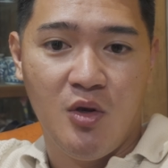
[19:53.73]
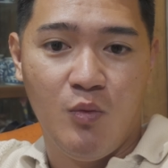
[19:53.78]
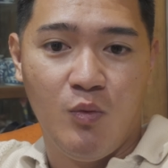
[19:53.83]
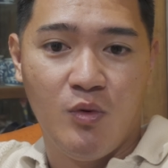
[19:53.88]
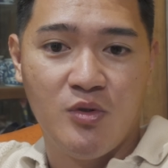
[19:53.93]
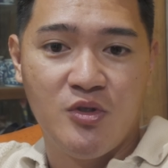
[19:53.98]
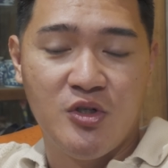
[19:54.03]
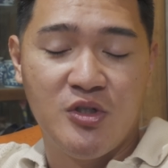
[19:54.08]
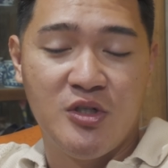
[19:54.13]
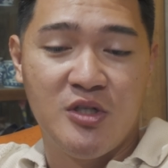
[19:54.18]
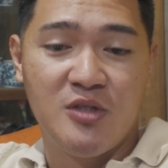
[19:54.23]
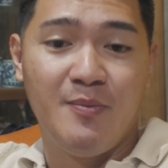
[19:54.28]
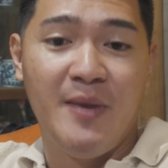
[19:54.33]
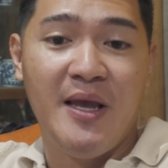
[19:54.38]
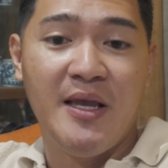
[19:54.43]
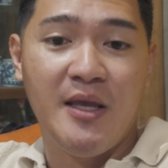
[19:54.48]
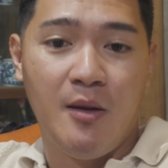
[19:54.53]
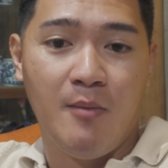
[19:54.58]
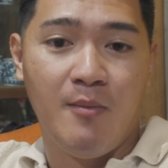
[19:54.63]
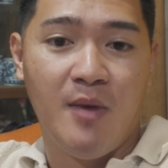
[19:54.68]
which is just
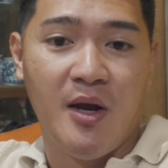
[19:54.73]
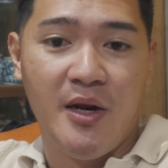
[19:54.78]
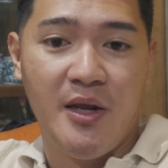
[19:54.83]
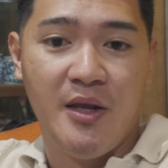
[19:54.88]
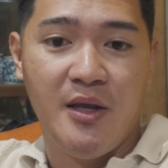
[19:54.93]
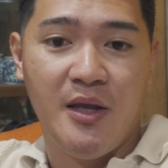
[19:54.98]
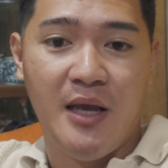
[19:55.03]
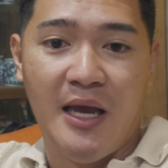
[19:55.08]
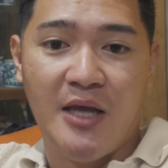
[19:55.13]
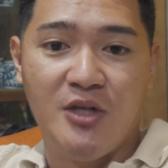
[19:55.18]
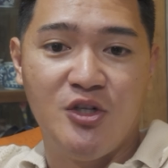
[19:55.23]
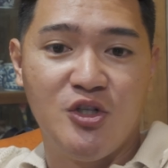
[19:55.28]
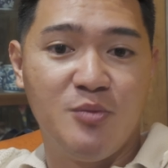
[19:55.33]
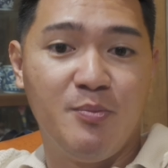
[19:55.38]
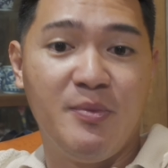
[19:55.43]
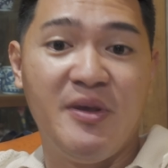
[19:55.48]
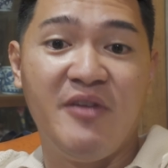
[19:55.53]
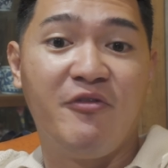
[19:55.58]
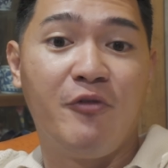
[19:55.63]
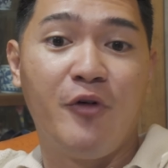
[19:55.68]
making money and
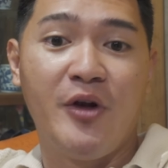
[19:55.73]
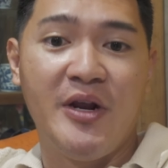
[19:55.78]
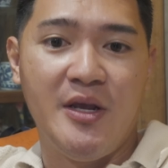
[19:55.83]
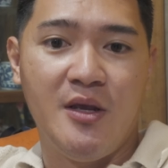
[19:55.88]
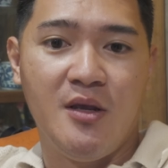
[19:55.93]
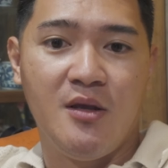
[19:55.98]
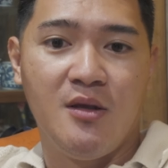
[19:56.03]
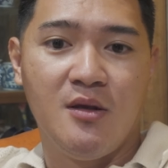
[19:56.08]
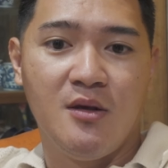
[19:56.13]
just be free